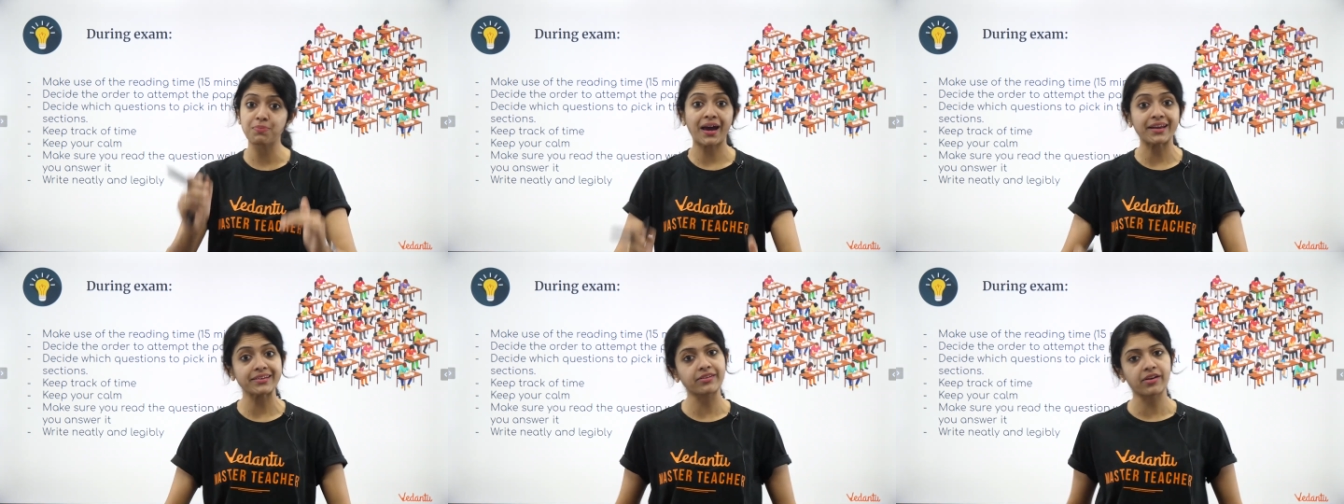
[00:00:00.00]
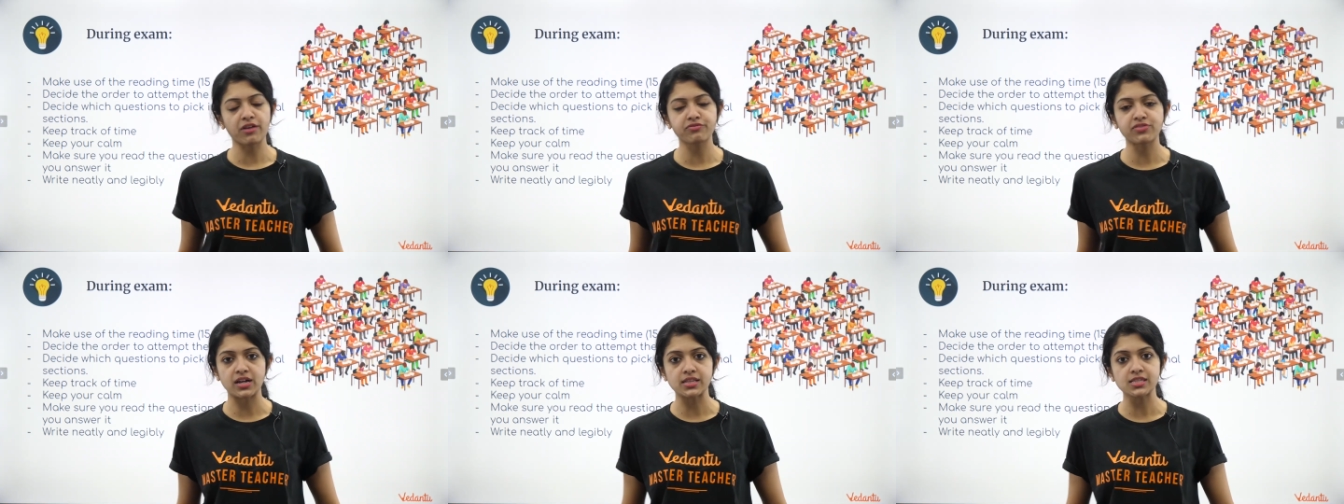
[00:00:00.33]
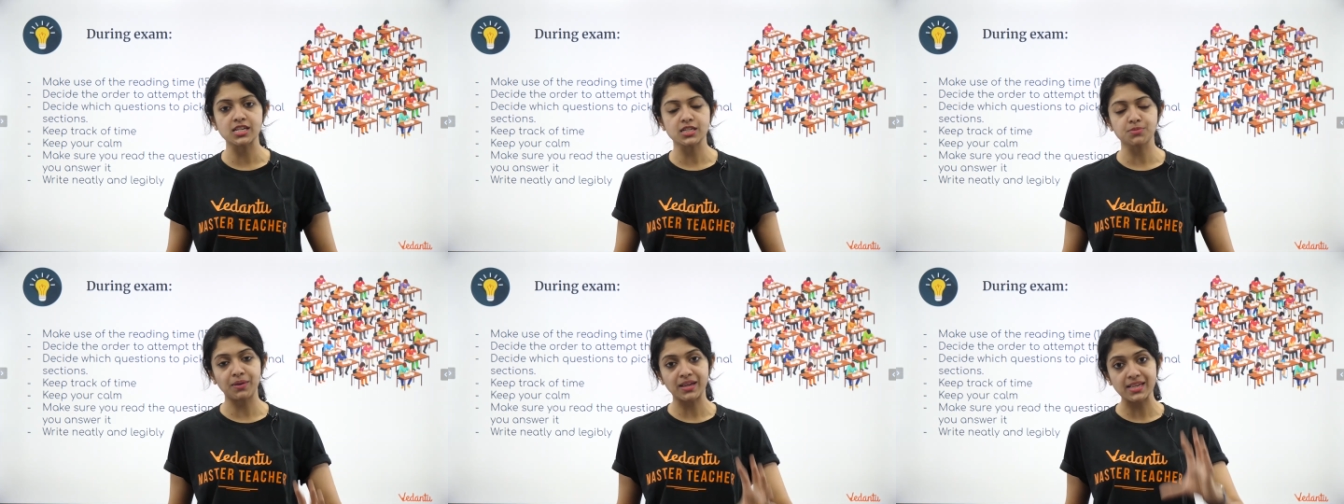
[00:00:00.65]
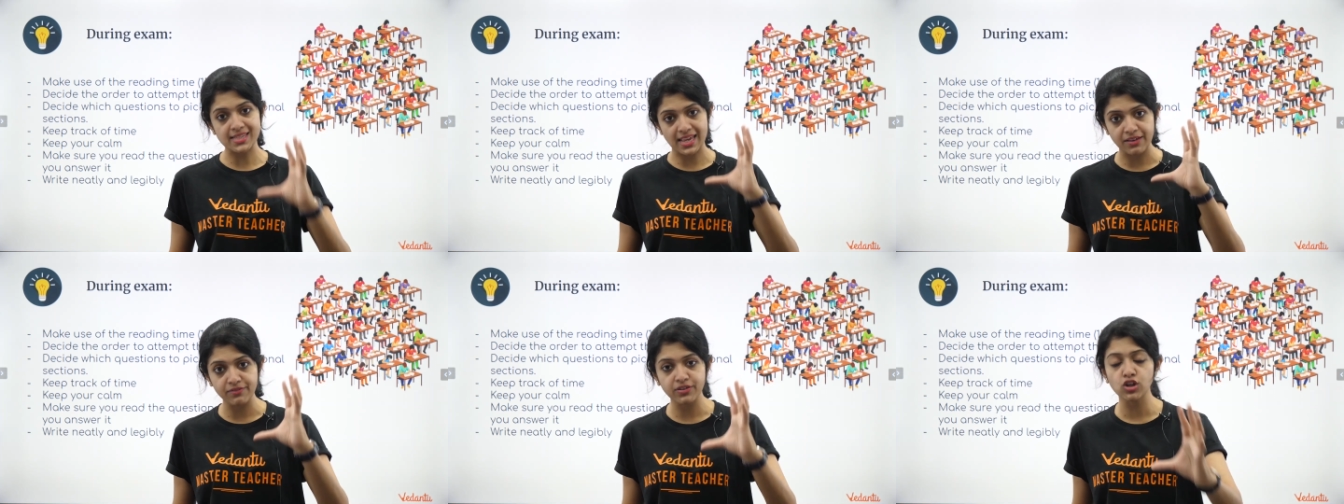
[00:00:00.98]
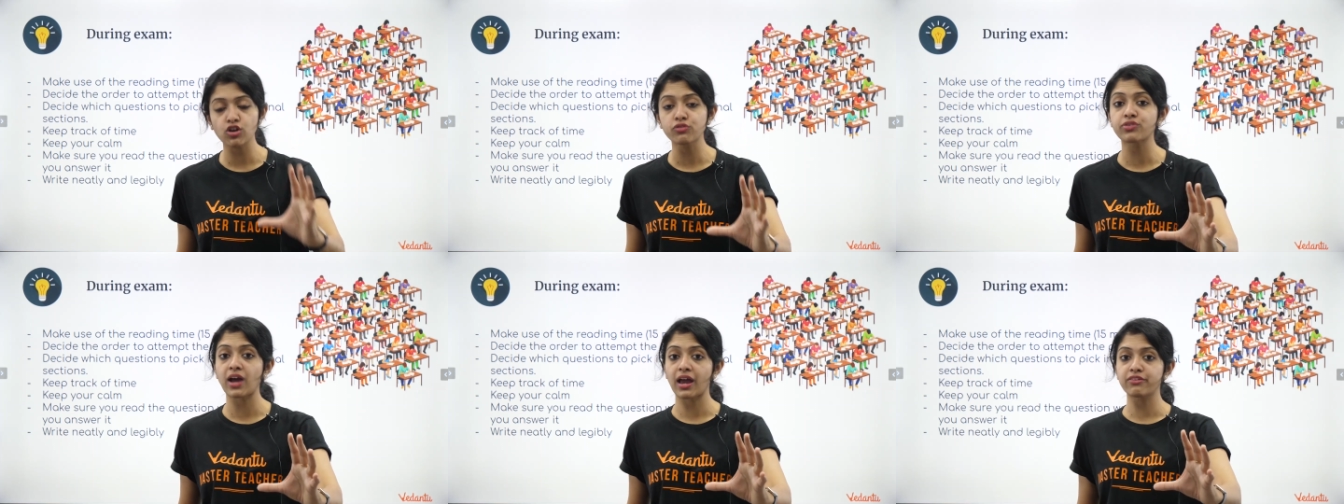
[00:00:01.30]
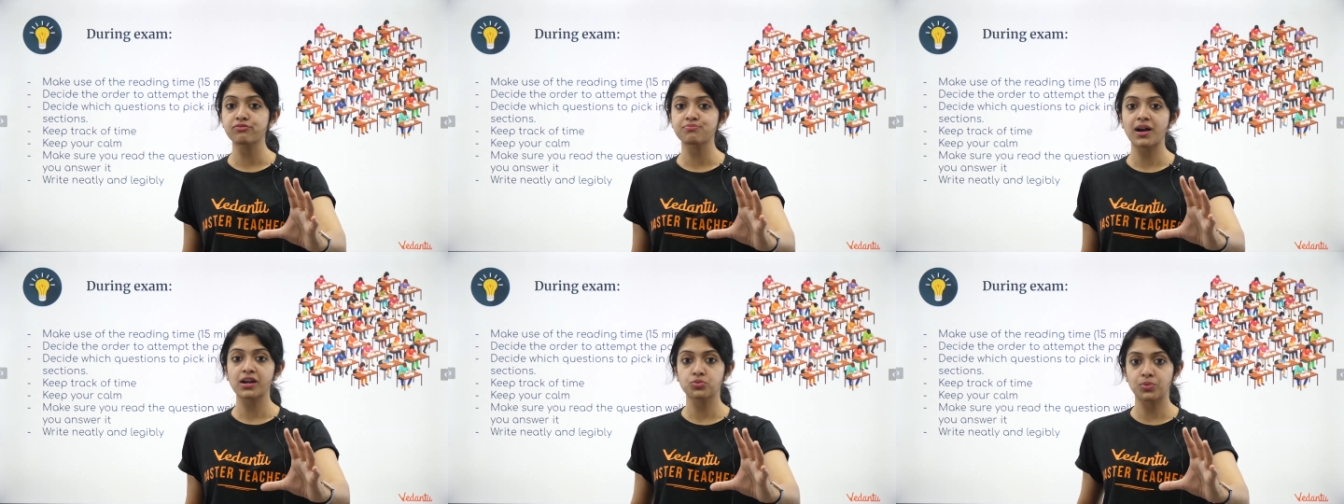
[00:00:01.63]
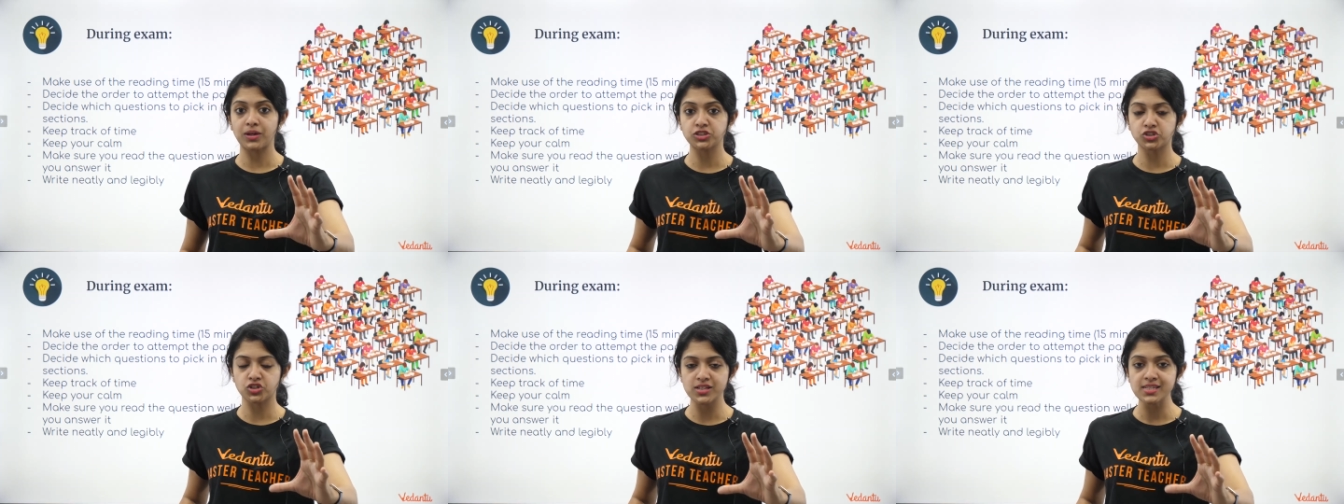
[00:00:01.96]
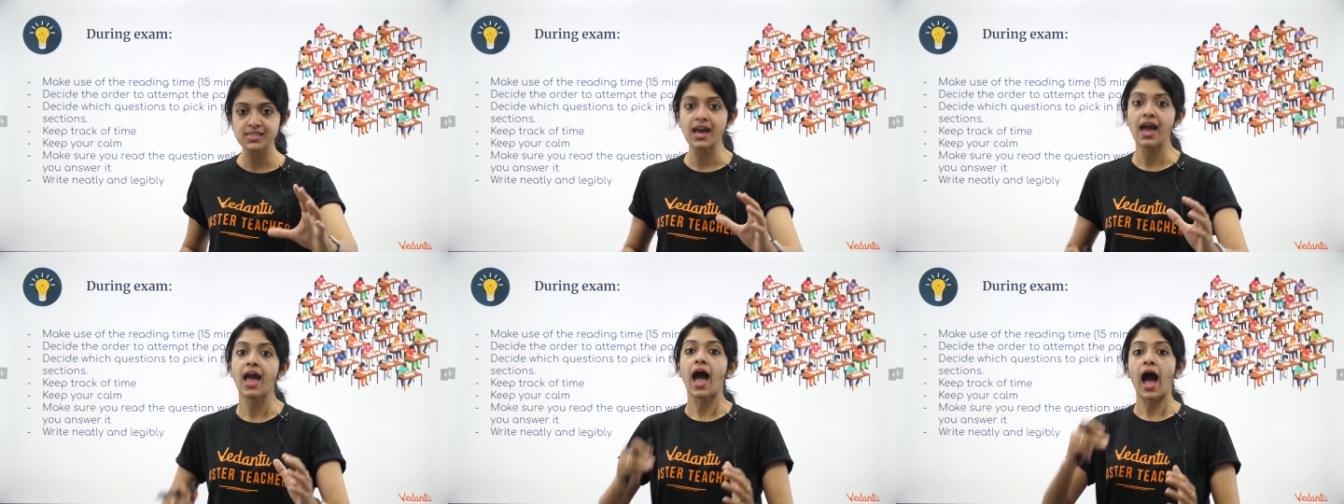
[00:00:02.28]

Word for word: paragraph answers, because even your 5-mark questions